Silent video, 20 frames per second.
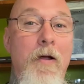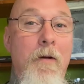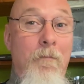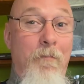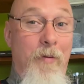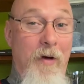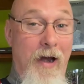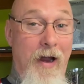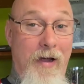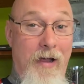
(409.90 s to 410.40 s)

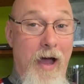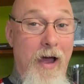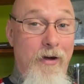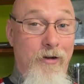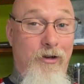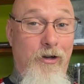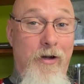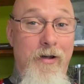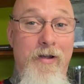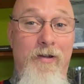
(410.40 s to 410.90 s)
But I got to
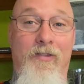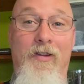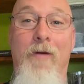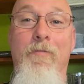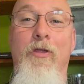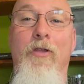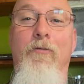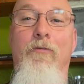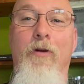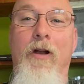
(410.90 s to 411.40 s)
show you some
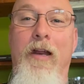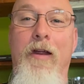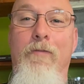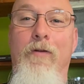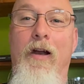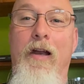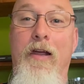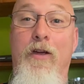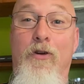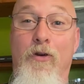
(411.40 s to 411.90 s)
of the really,
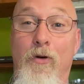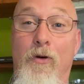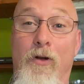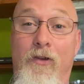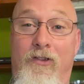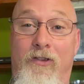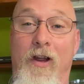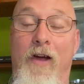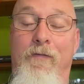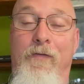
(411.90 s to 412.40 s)
really cool
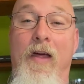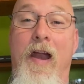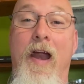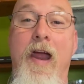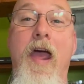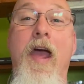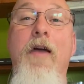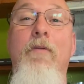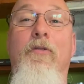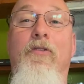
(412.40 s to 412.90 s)
stuff that
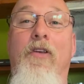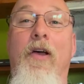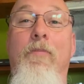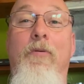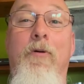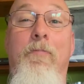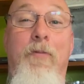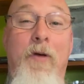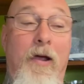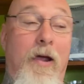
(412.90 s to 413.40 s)
I was
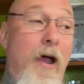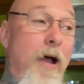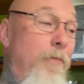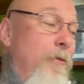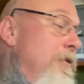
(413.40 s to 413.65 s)
able to pick up.